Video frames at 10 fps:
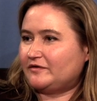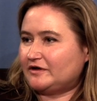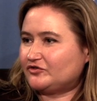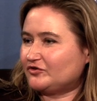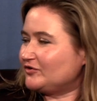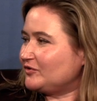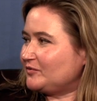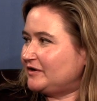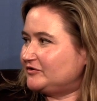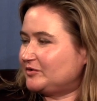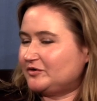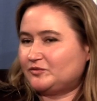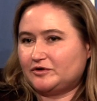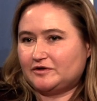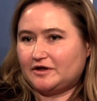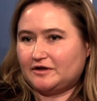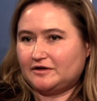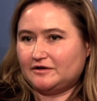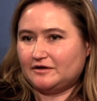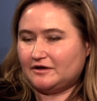venture arrangement with a
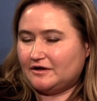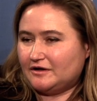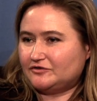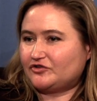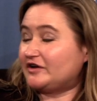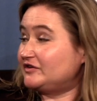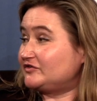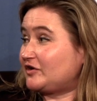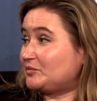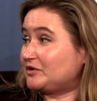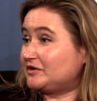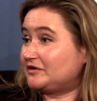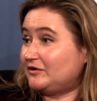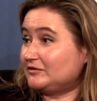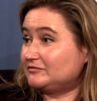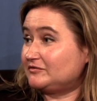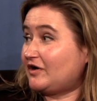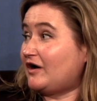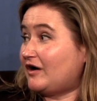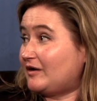a Chinese company called
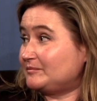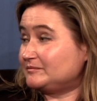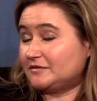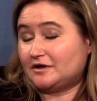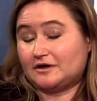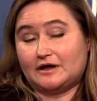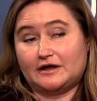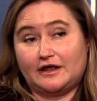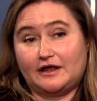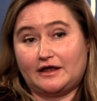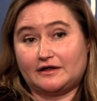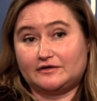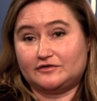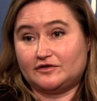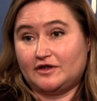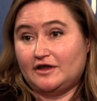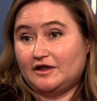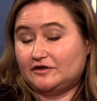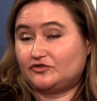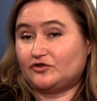Tom. Uh, and
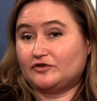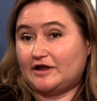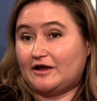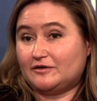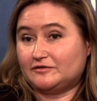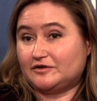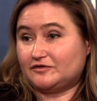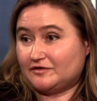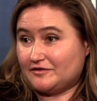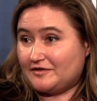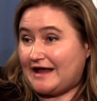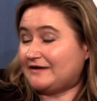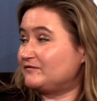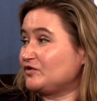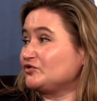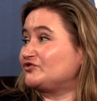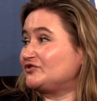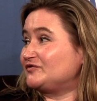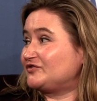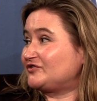it turned out that that
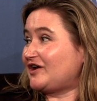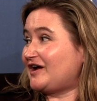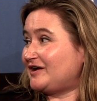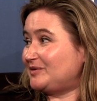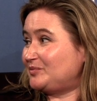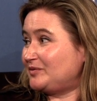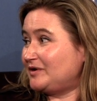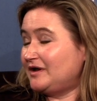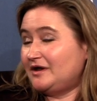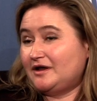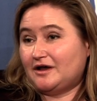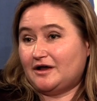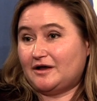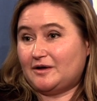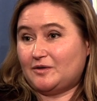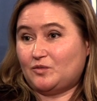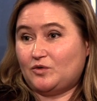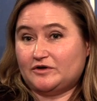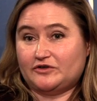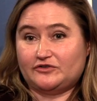version of Skype uh,
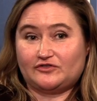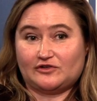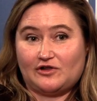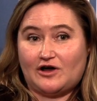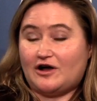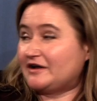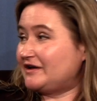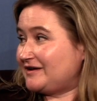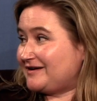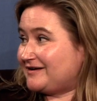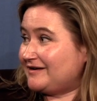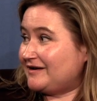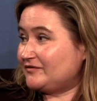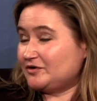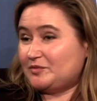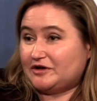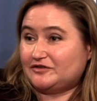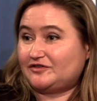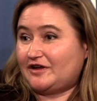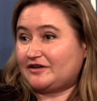was logging
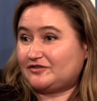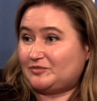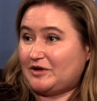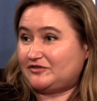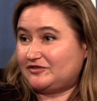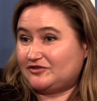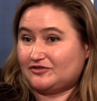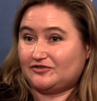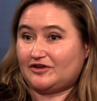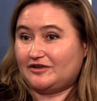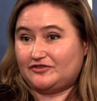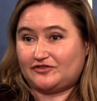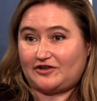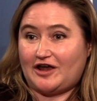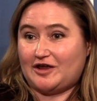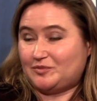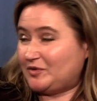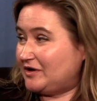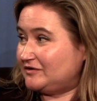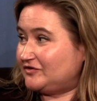everybody's text messages on Skype
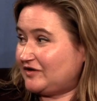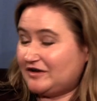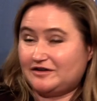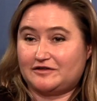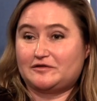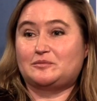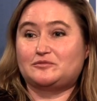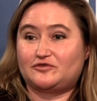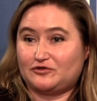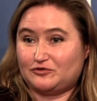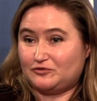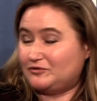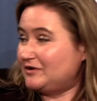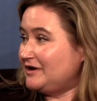and sending them to